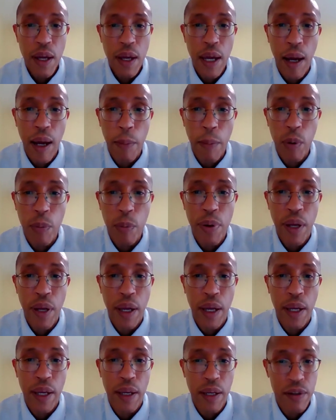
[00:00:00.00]
Apple
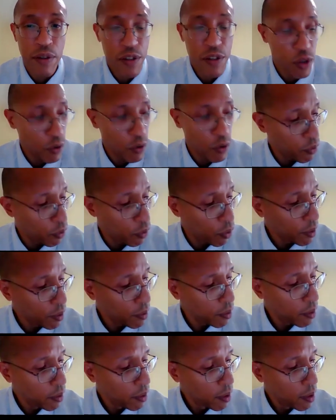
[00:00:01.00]
Pay, and so
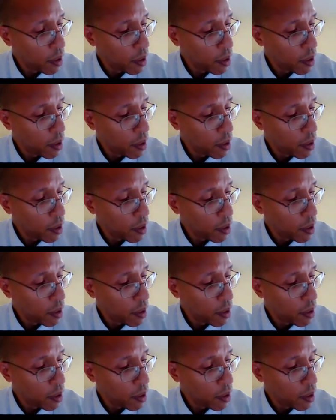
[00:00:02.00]
forth.